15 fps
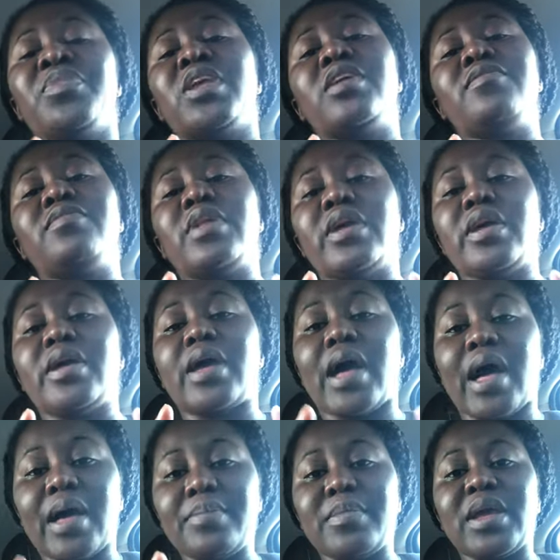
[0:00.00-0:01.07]
If they
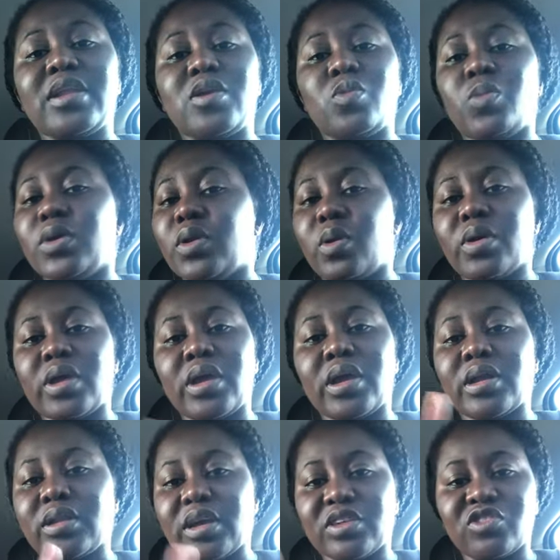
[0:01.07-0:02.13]
are many, we don't
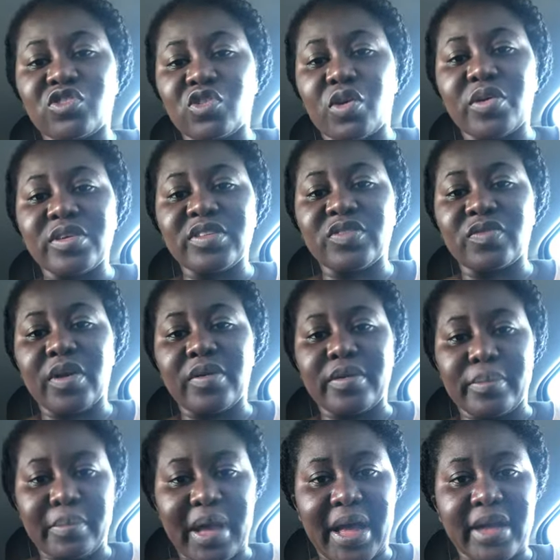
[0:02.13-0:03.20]
hear their stories
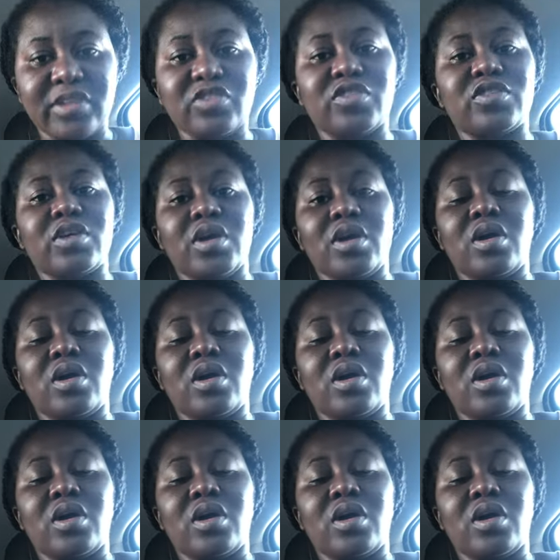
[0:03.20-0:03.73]
very much.